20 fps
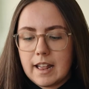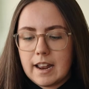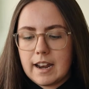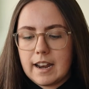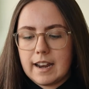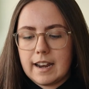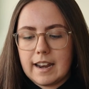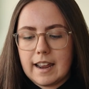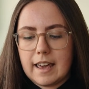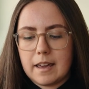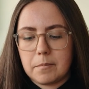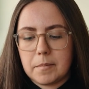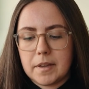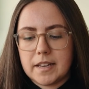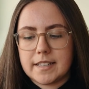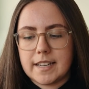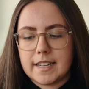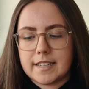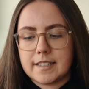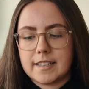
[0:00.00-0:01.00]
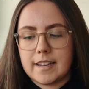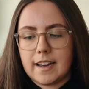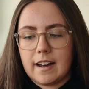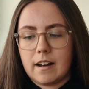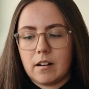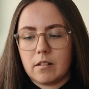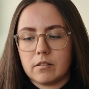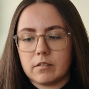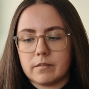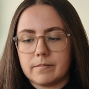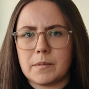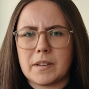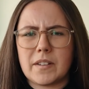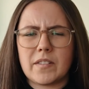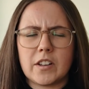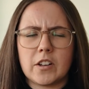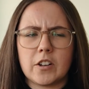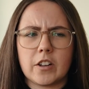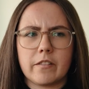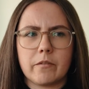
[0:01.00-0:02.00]
letting me test it out. I'm
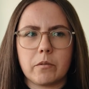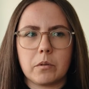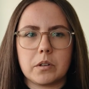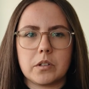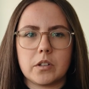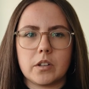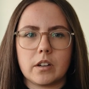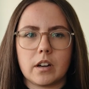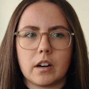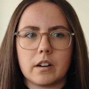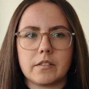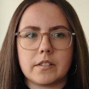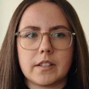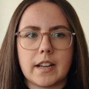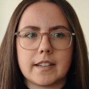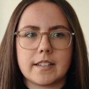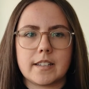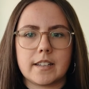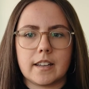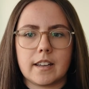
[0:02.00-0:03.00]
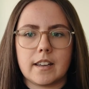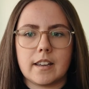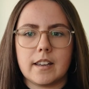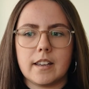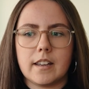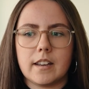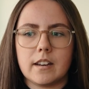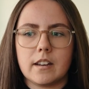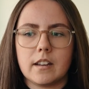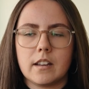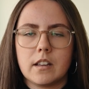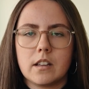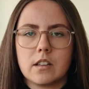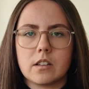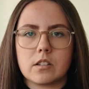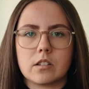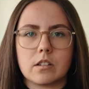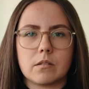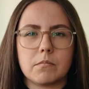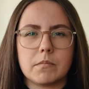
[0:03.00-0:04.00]
definitely looking forward to kind of testing it in
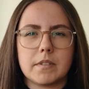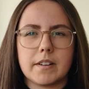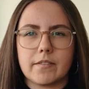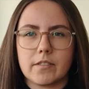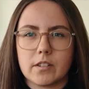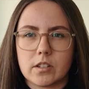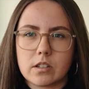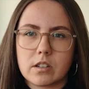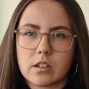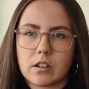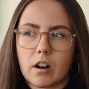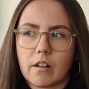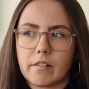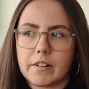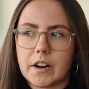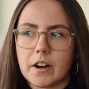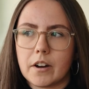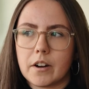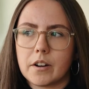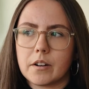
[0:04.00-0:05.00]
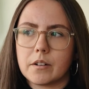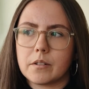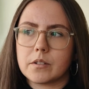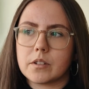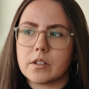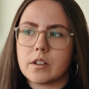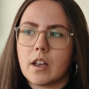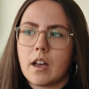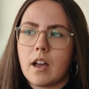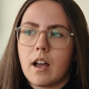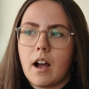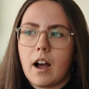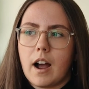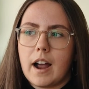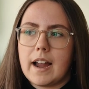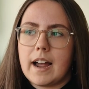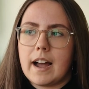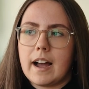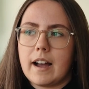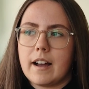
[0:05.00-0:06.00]
some different scenarios. I
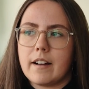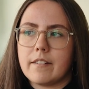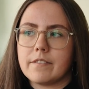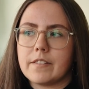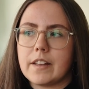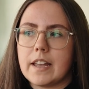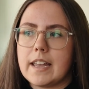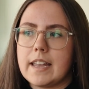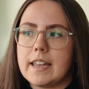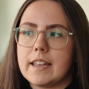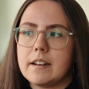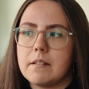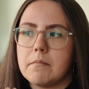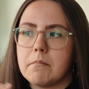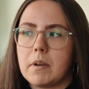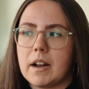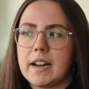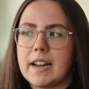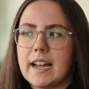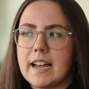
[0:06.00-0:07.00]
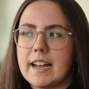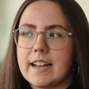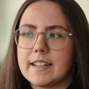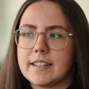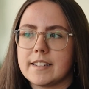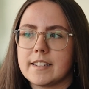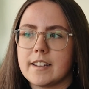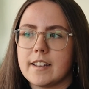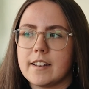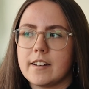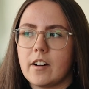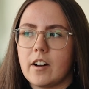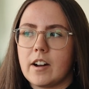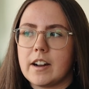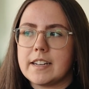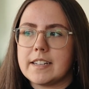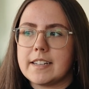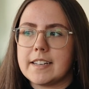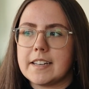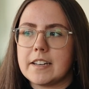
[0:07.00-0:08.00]
have in my head an
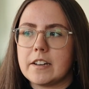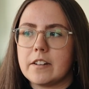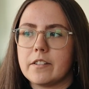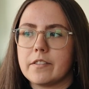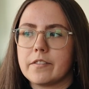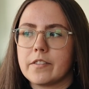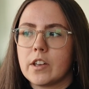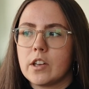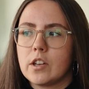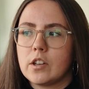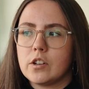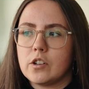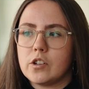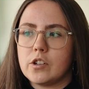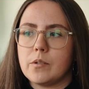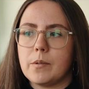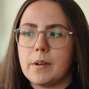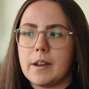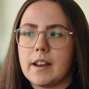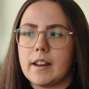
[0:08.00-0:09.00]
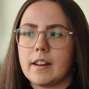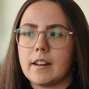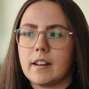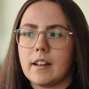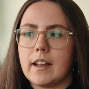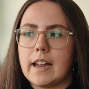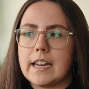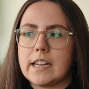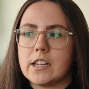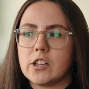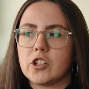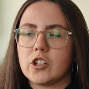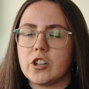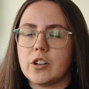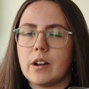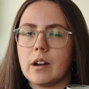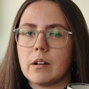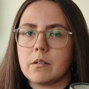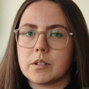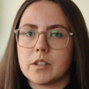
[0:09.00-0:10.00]
idea of doing a shoot
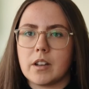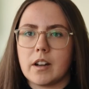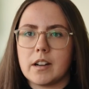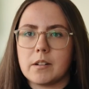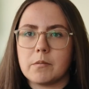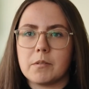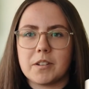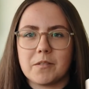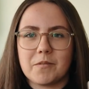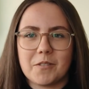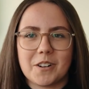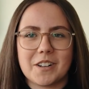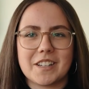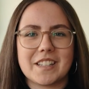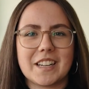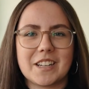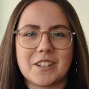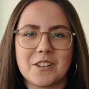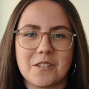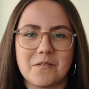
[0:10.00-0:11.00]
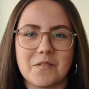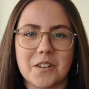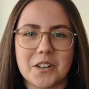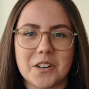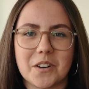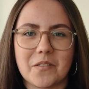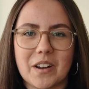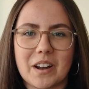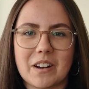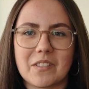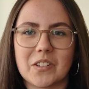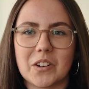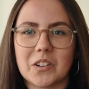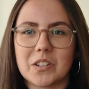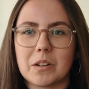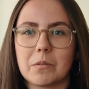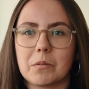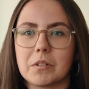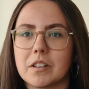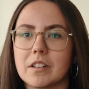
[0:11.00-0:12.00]
outside, which I'm not going to say too much about because
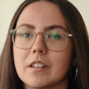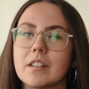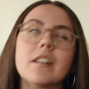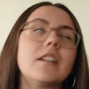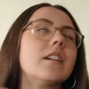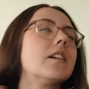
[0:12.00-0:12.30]
I want to